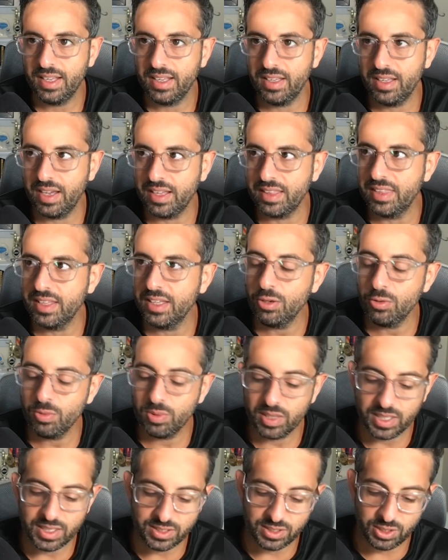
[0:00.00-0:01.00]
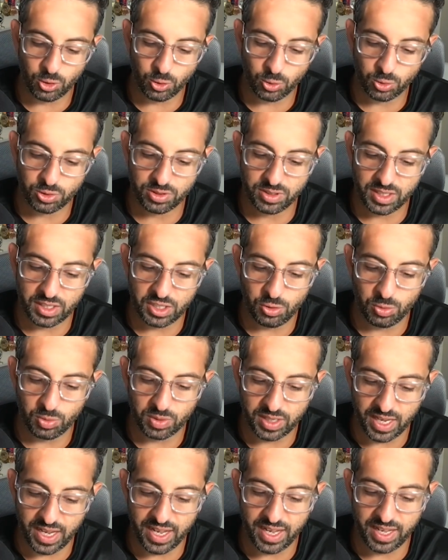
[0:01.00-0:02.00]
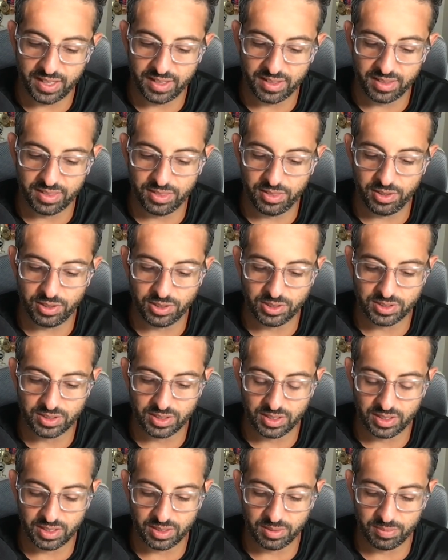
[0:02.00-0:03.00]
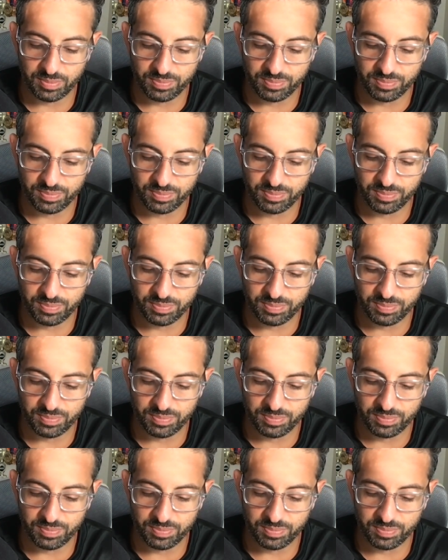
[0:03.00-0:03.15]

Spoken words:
I think you realize the older that you get, there's a